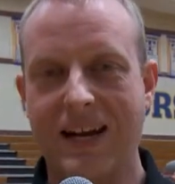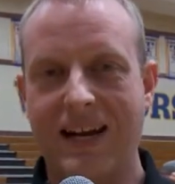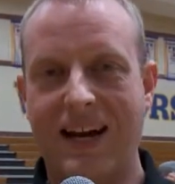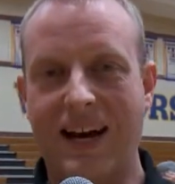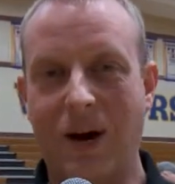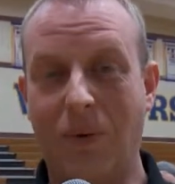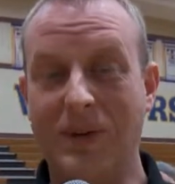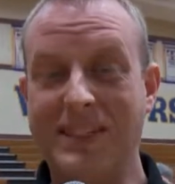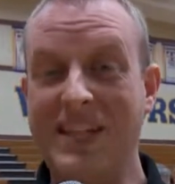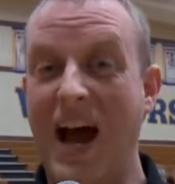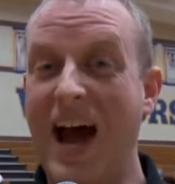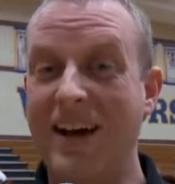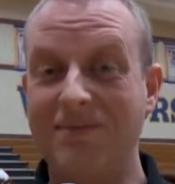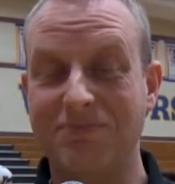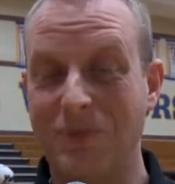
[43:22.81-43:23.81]
Uh, was
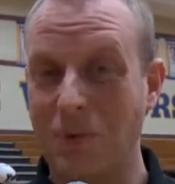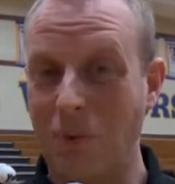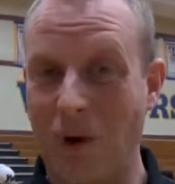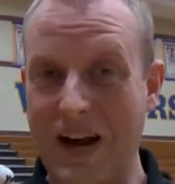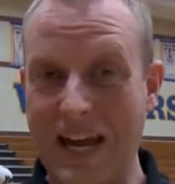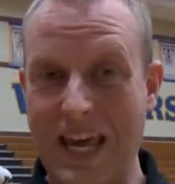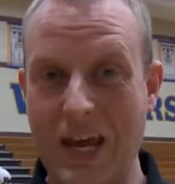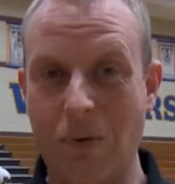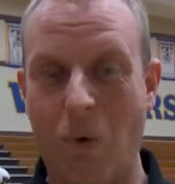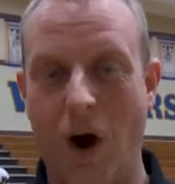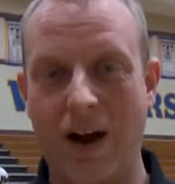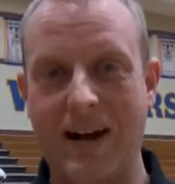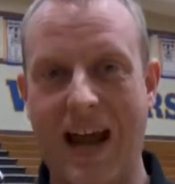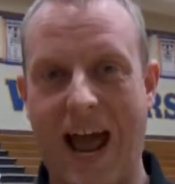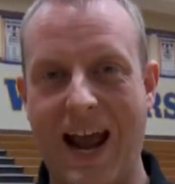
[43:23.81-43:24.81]
not what he
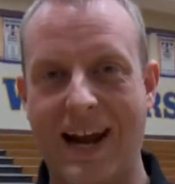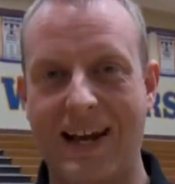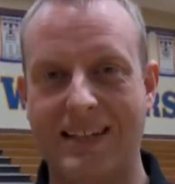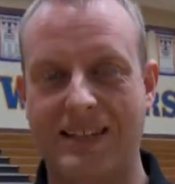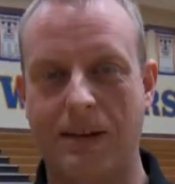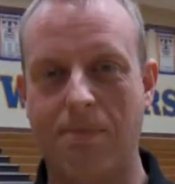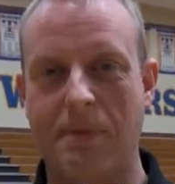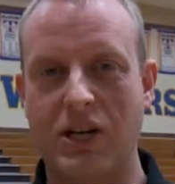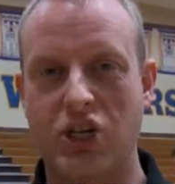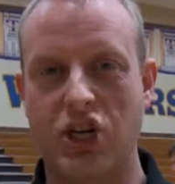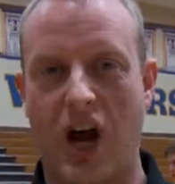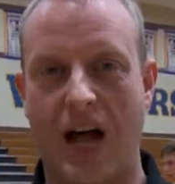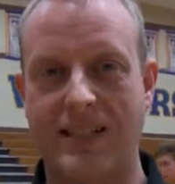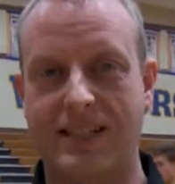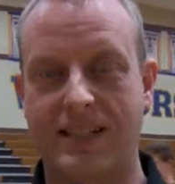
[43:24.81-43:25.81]
wanted. Had uh, some missed
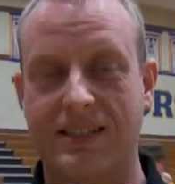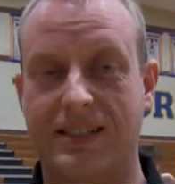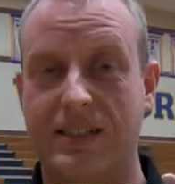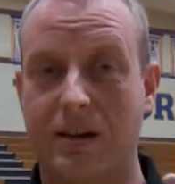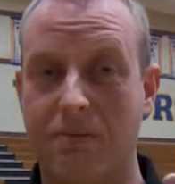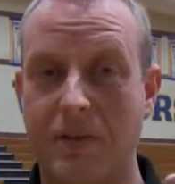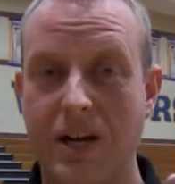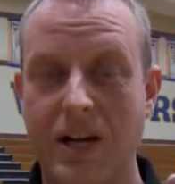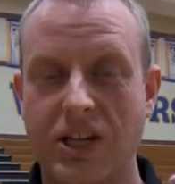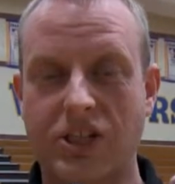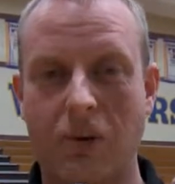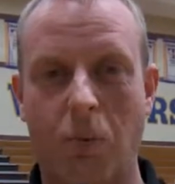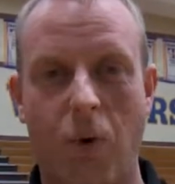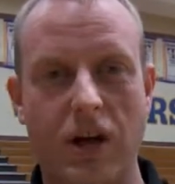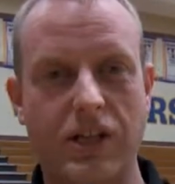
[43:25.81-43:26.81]
shots and some
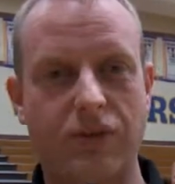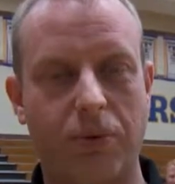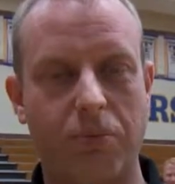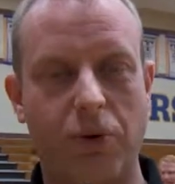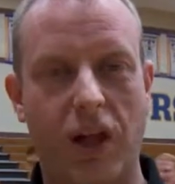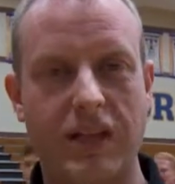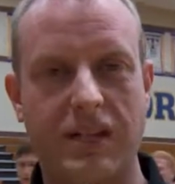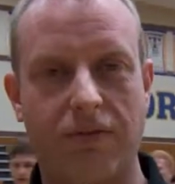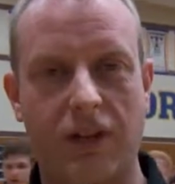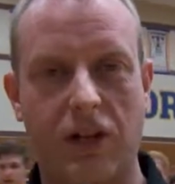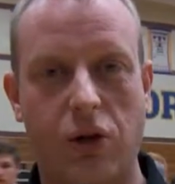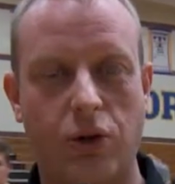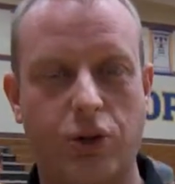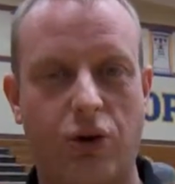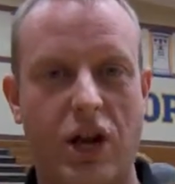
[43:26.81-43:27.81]
some ones from relatively
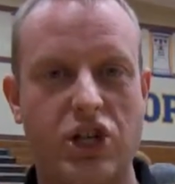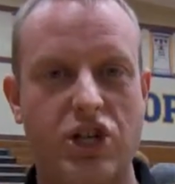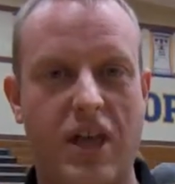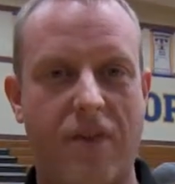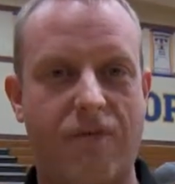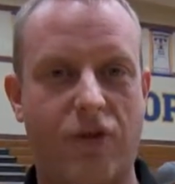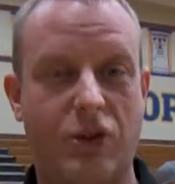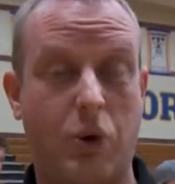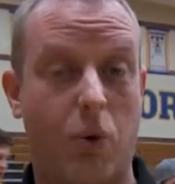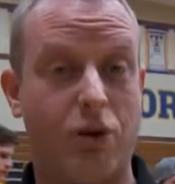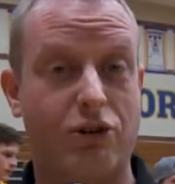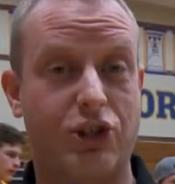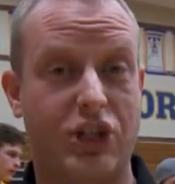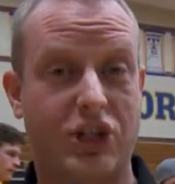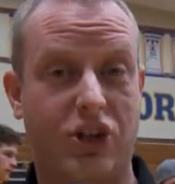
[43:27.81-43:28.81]
close range in that first quarter.
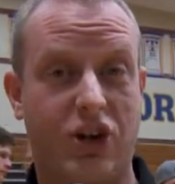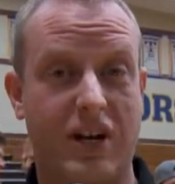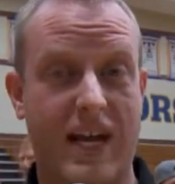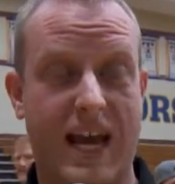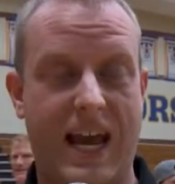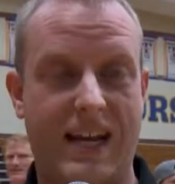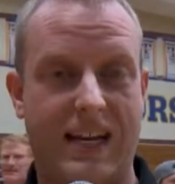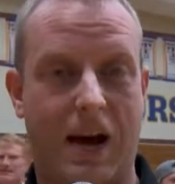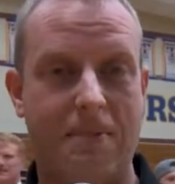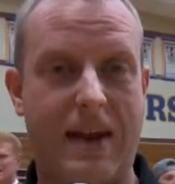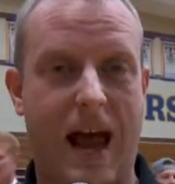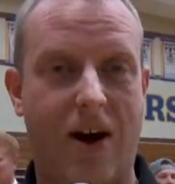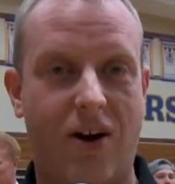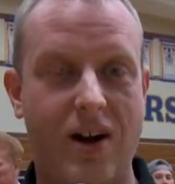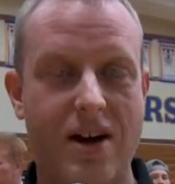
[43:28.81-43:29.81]
Just couldn't hit. Coming
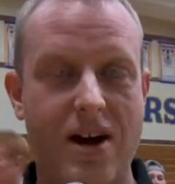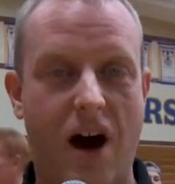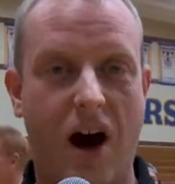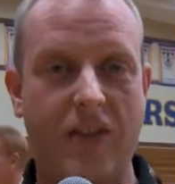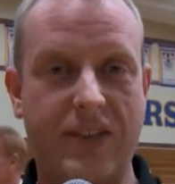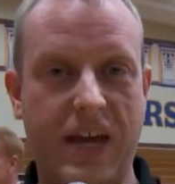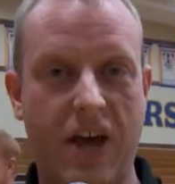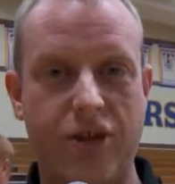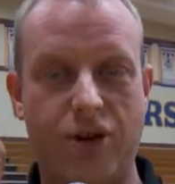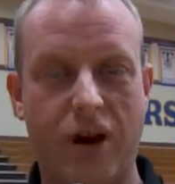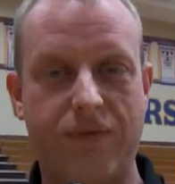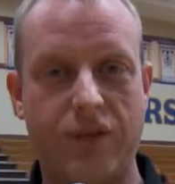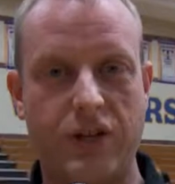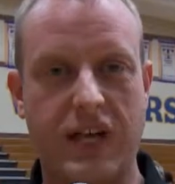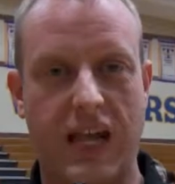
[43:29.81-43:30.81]
out on the other
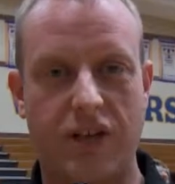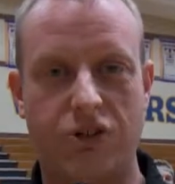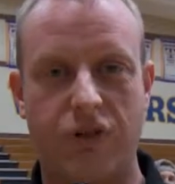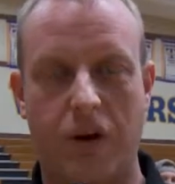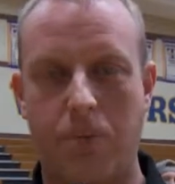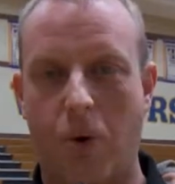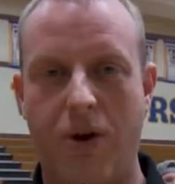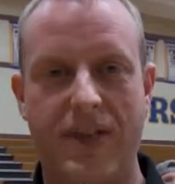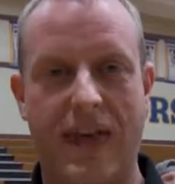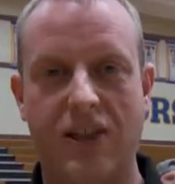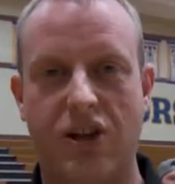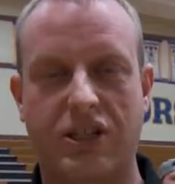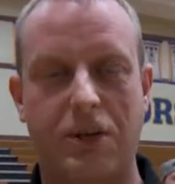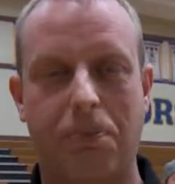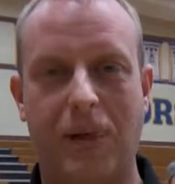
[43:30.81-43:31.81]
end for Taylorsville, boy, they
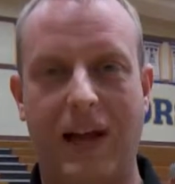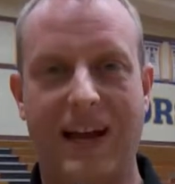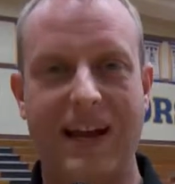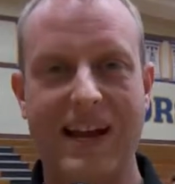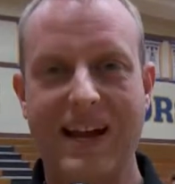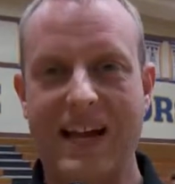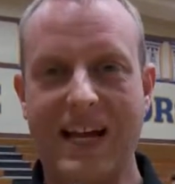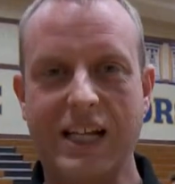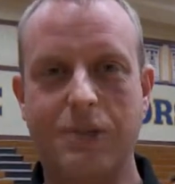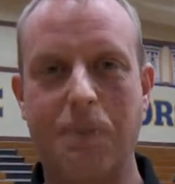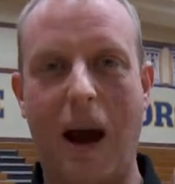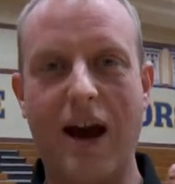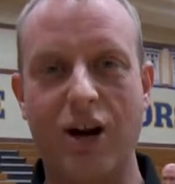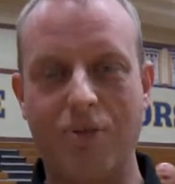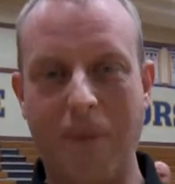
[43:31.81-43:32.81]
look to play
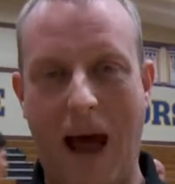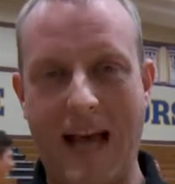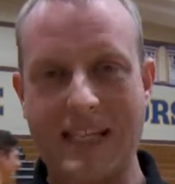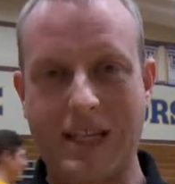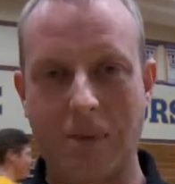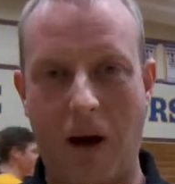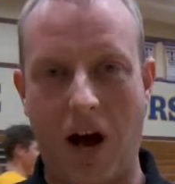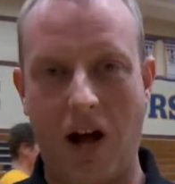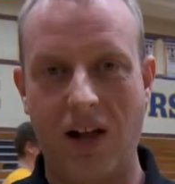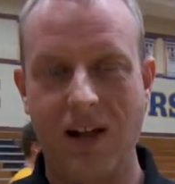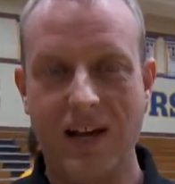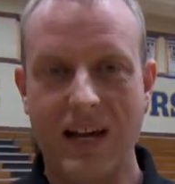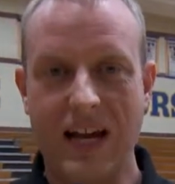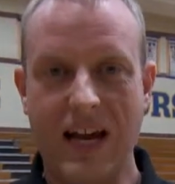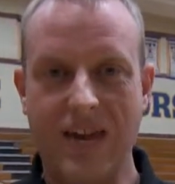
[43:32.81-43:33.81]
inspired basketball
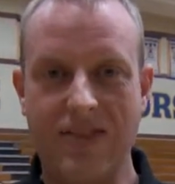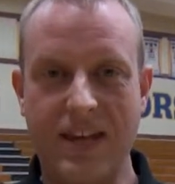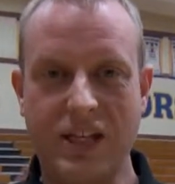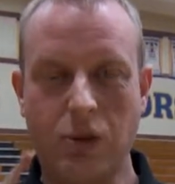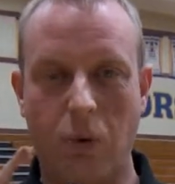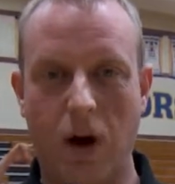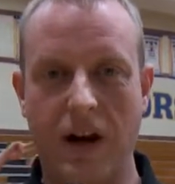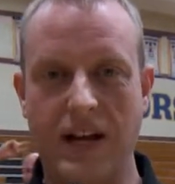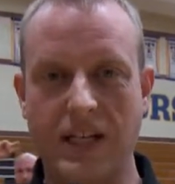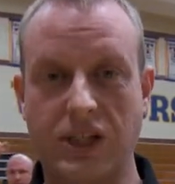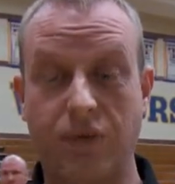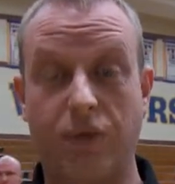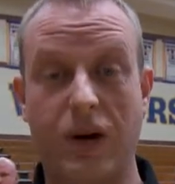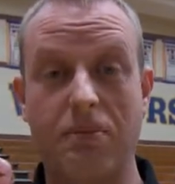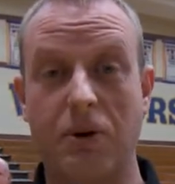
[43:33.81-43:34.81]
in this one. As
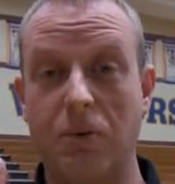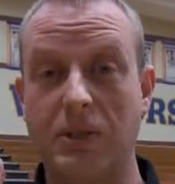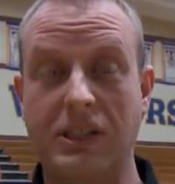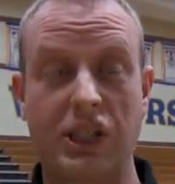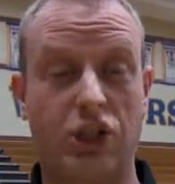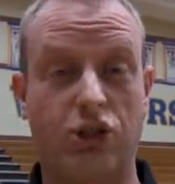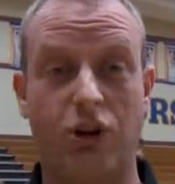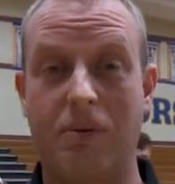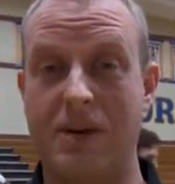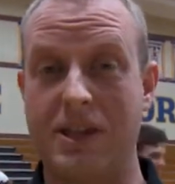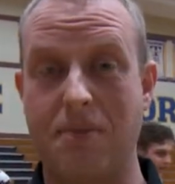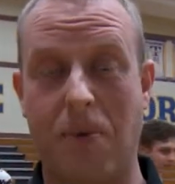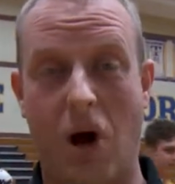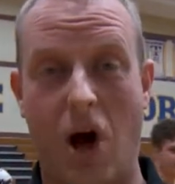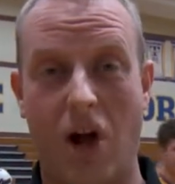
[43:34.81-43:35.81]
Freeman was distributing
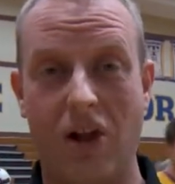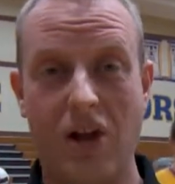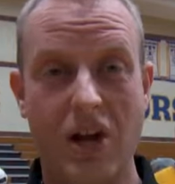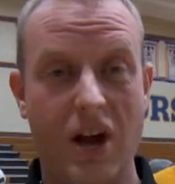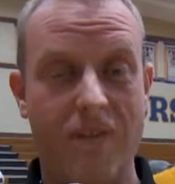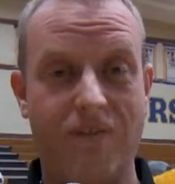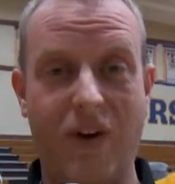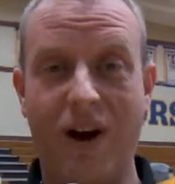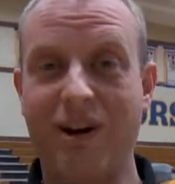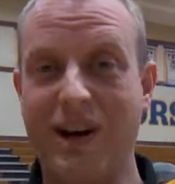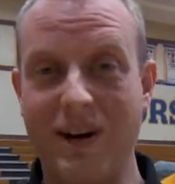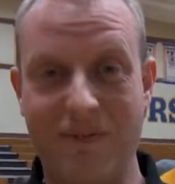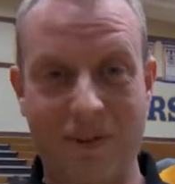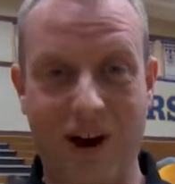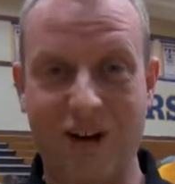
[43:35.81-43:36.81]
the ball
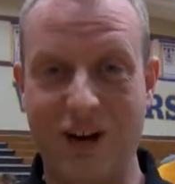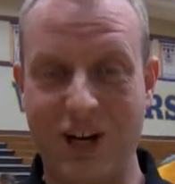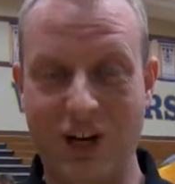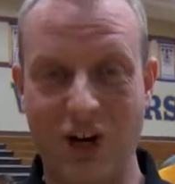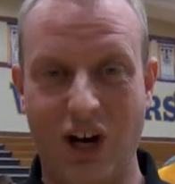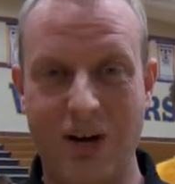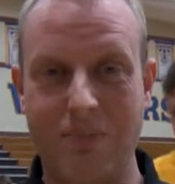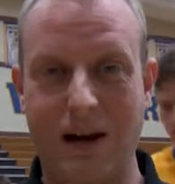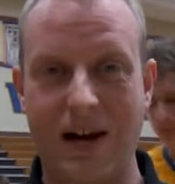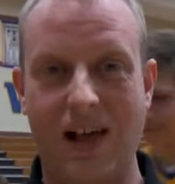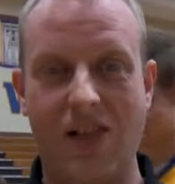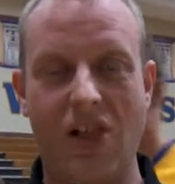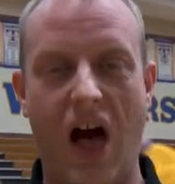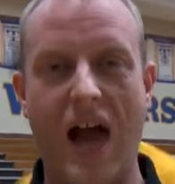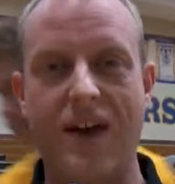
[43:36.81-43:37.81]
very very good, but a
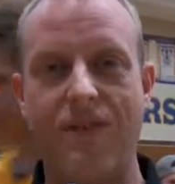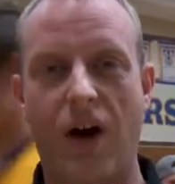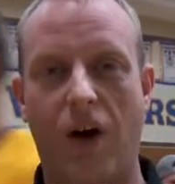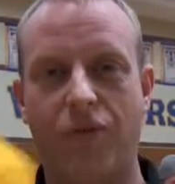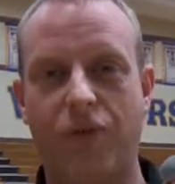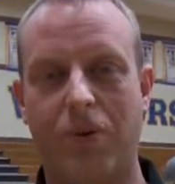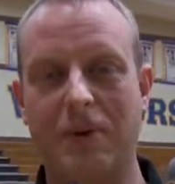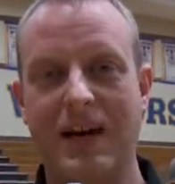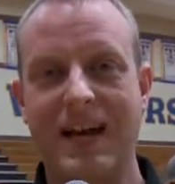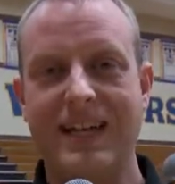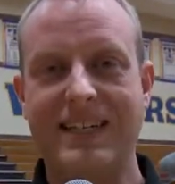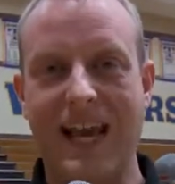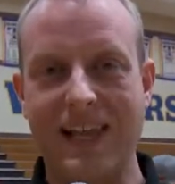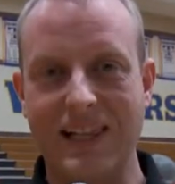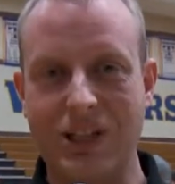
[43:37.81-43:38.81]
lot of help from
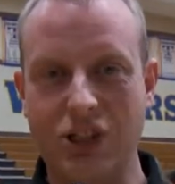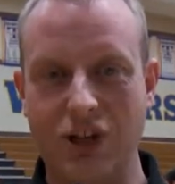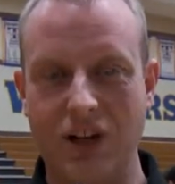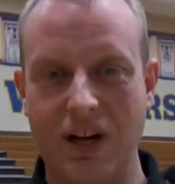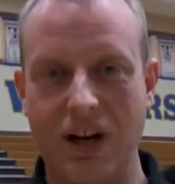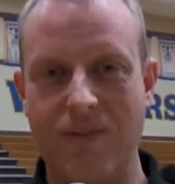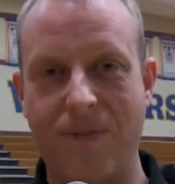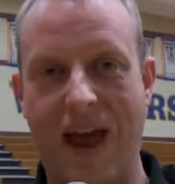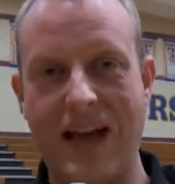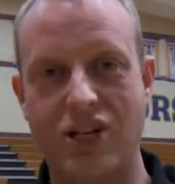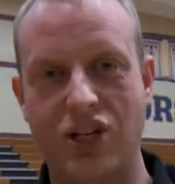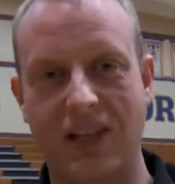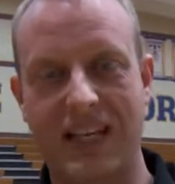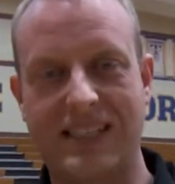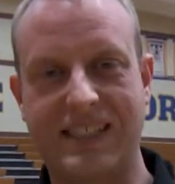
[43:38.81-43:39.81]
De La Serna,
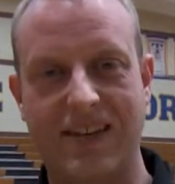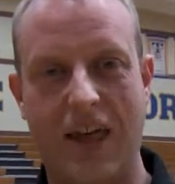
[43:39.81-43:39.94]
Evangelista.